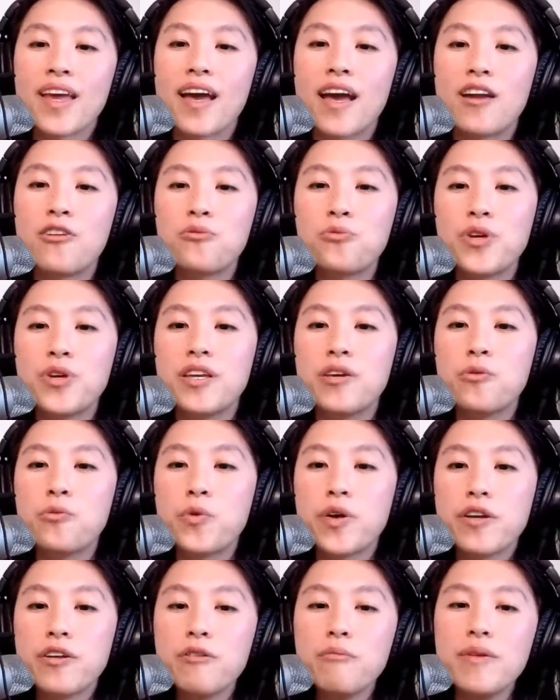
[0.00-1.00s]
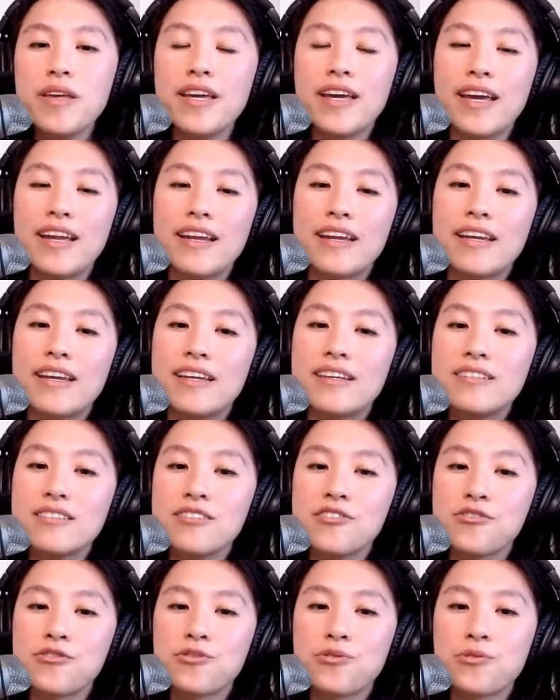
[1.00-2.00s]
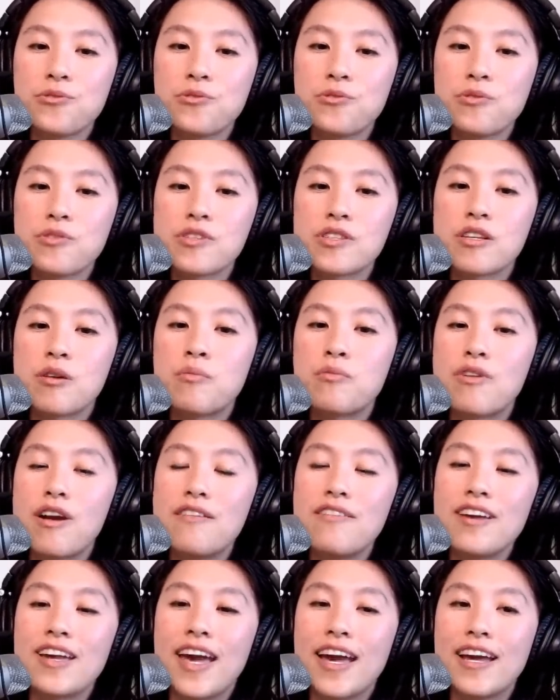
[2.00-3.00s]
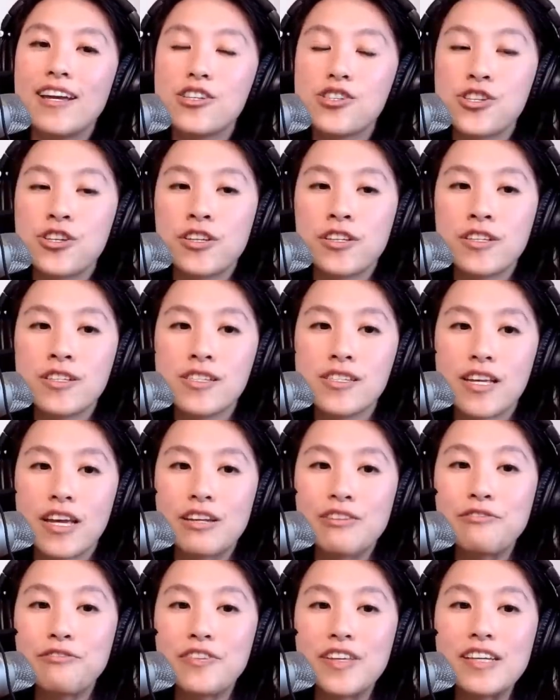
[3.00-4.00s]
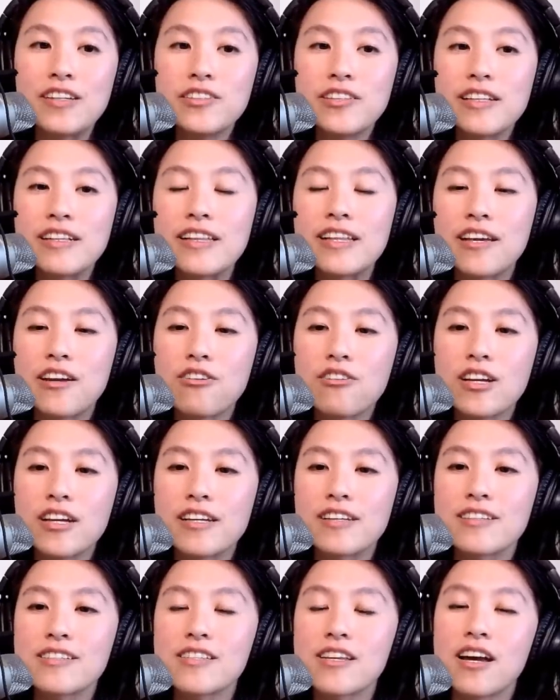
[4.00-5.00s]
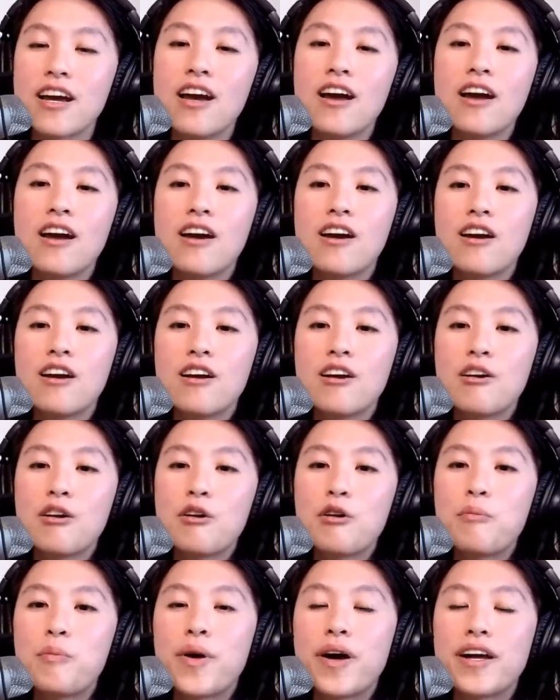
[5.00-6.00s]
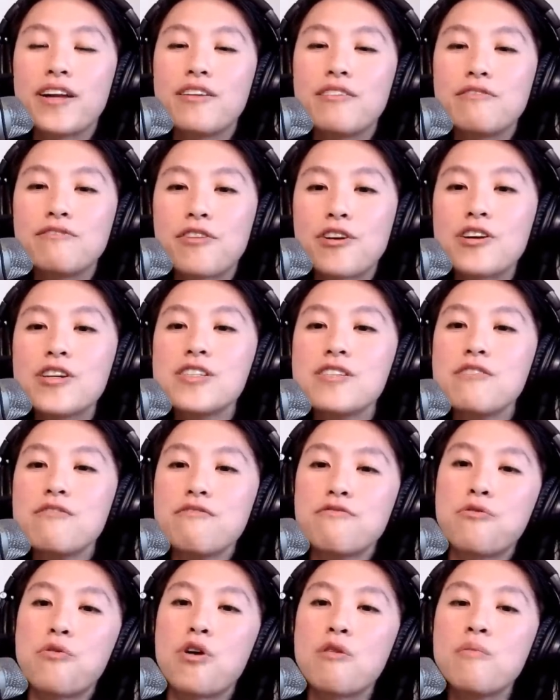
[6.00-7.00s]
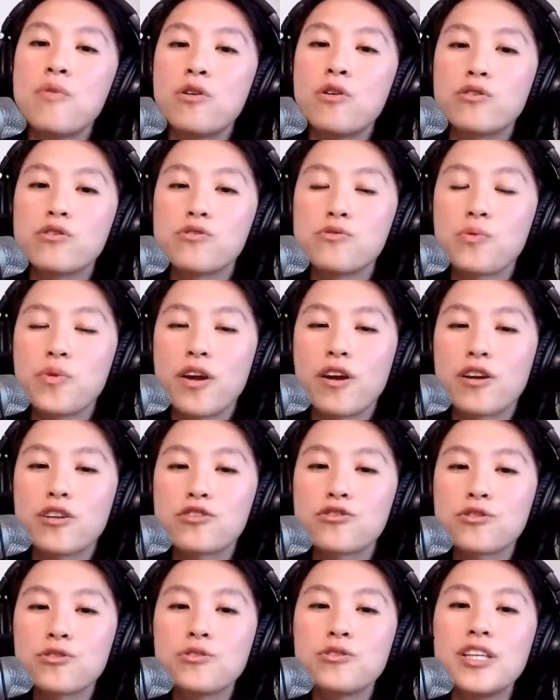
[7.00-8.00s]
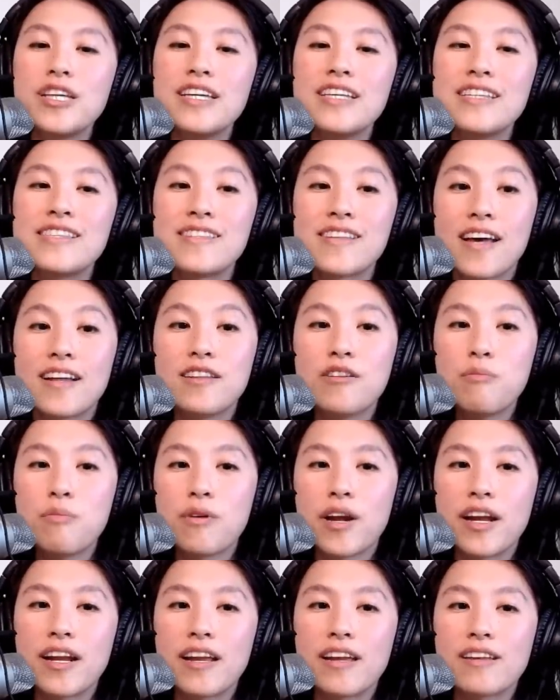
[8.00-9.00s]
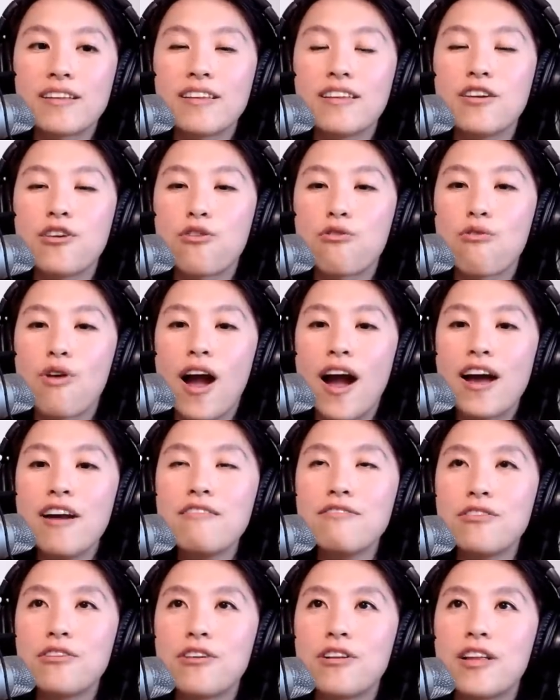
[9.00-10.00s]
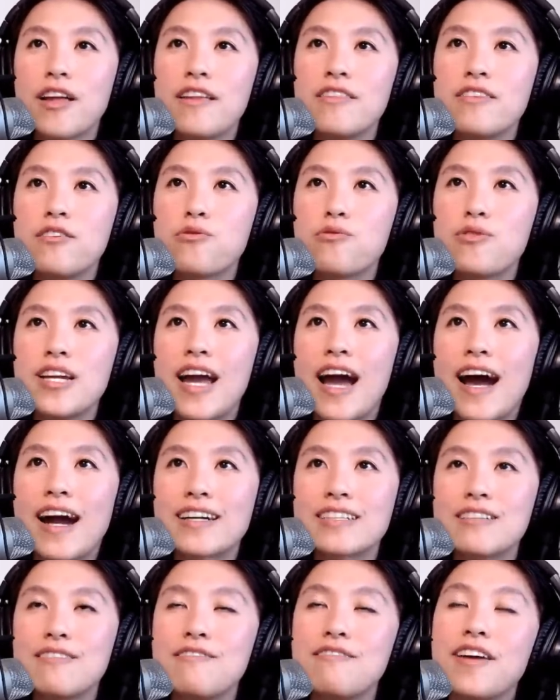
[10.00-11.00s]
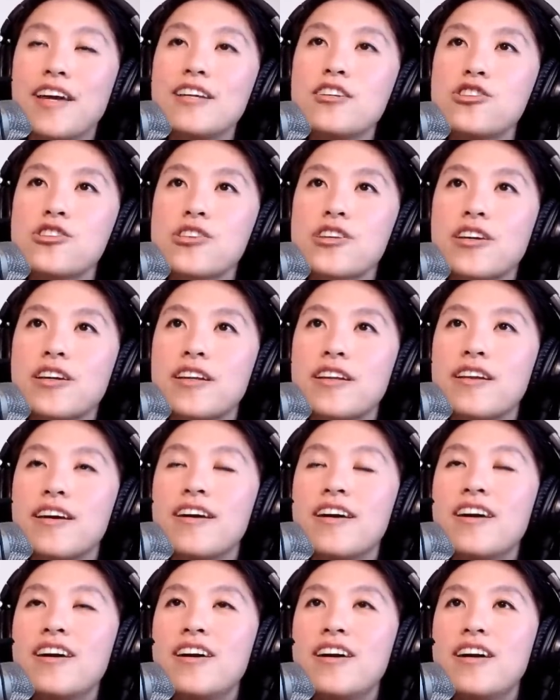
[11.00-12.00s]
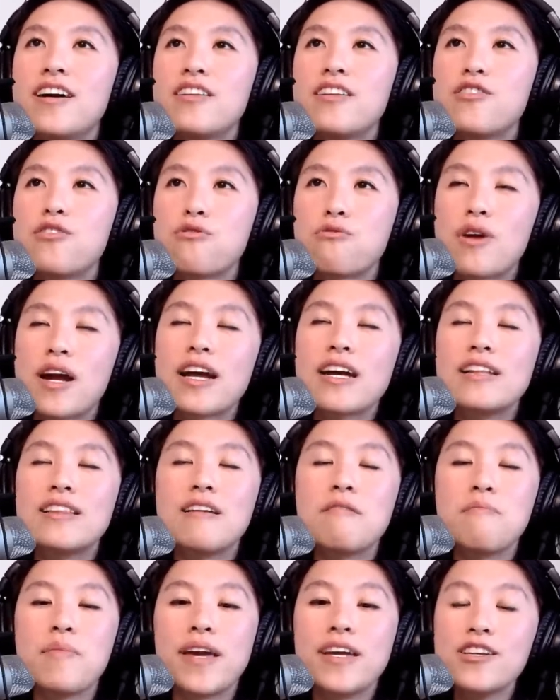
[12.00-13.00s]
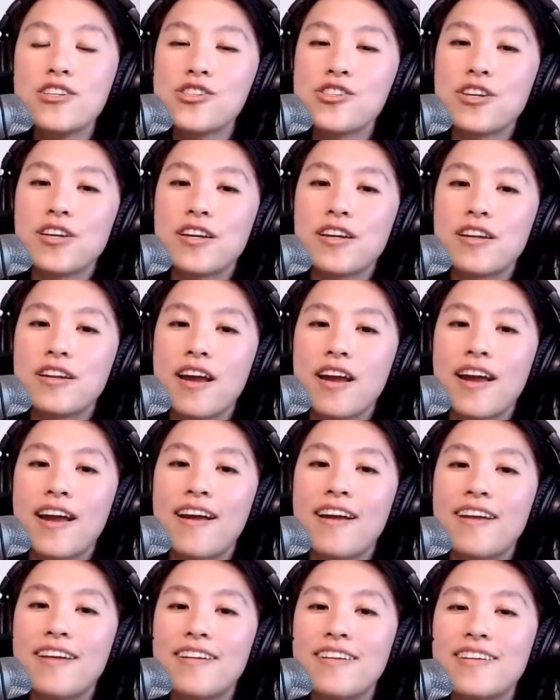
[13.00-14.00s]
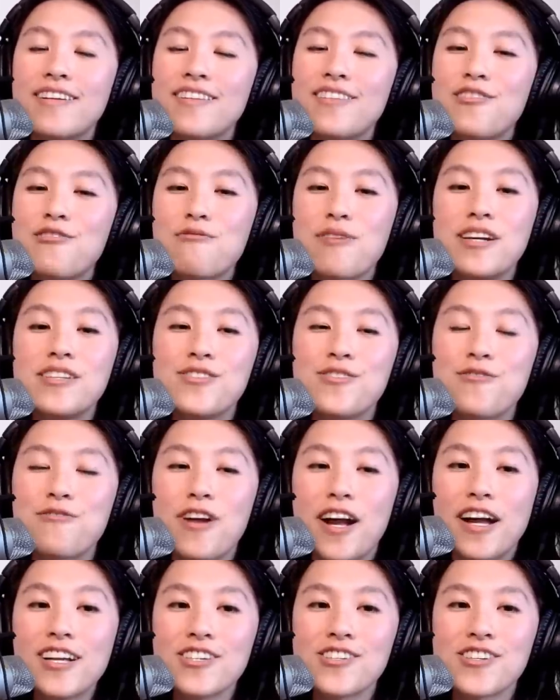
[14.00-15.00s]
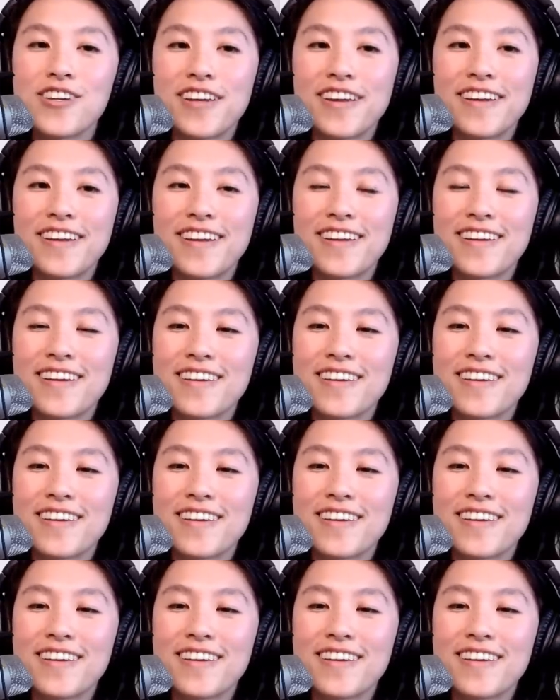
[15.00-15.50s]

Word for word: And we will be getting into some revocations and field clearings. But first and foremost, we are truly celebrating the arrival and the reactivation, the reclamation and the resurrection